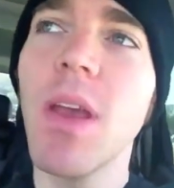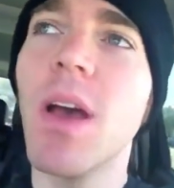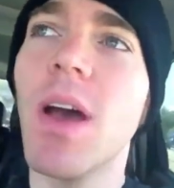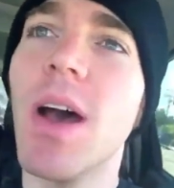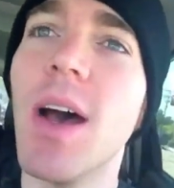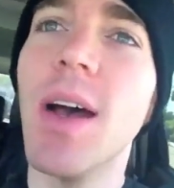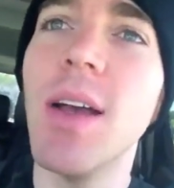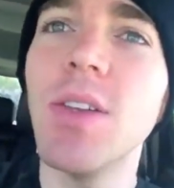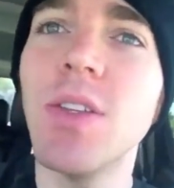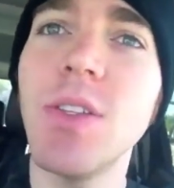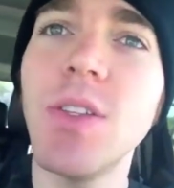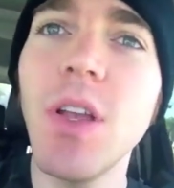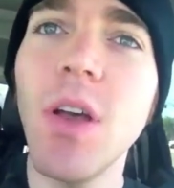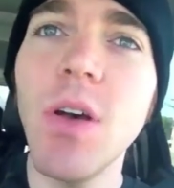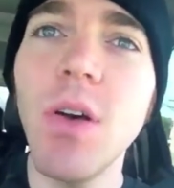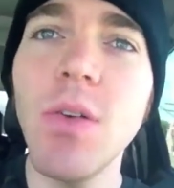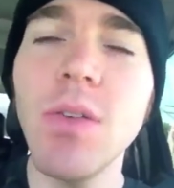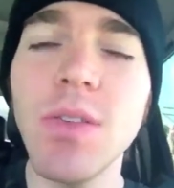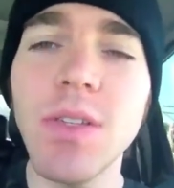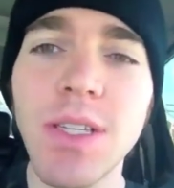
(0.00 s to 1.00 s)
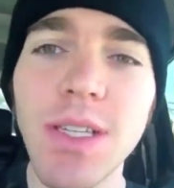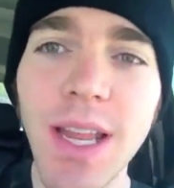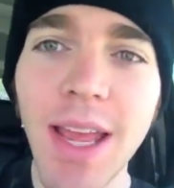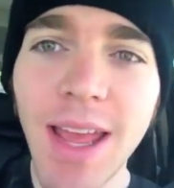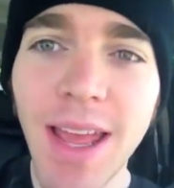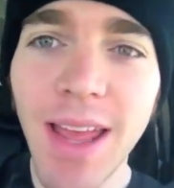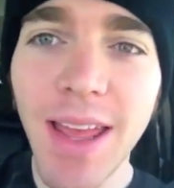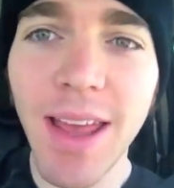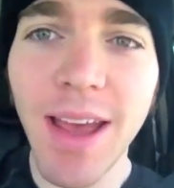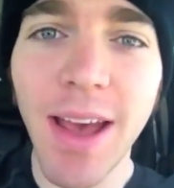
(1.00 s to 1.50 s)
Uh, so
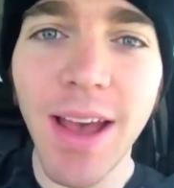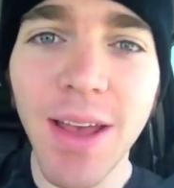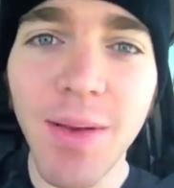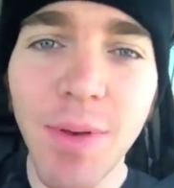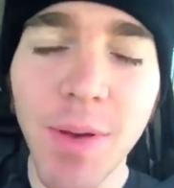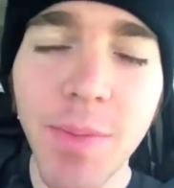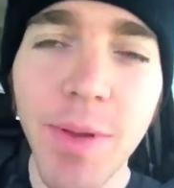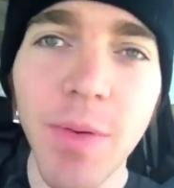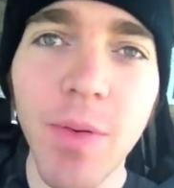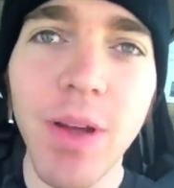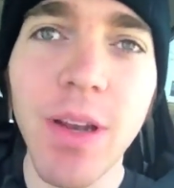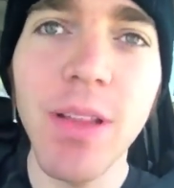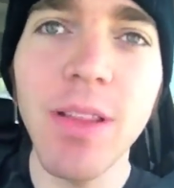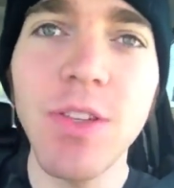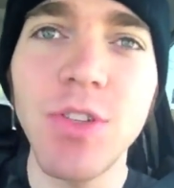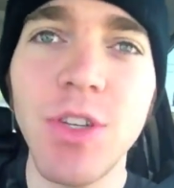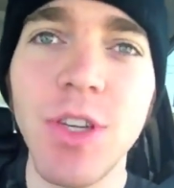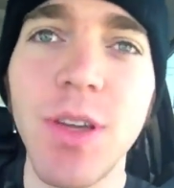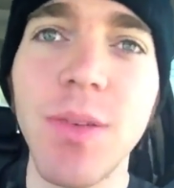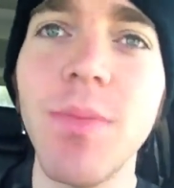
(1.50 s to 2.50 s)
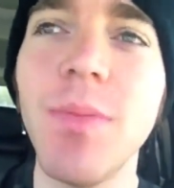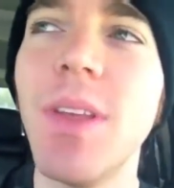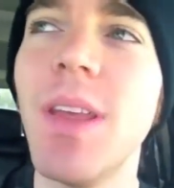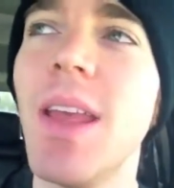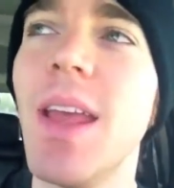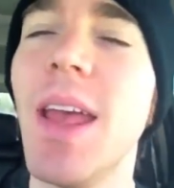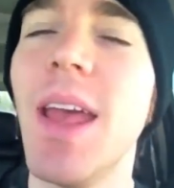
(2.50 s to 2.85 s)
today I am on my way to the gym,